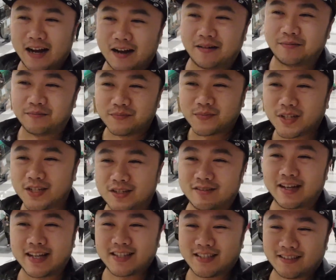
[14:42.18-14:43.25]
um, she'll
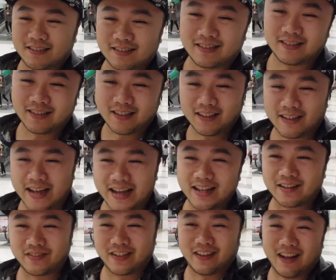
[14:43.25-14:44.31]
get to the
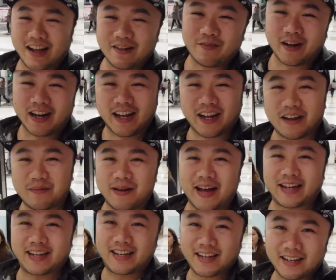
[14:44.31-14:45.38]
end of the line when I go back.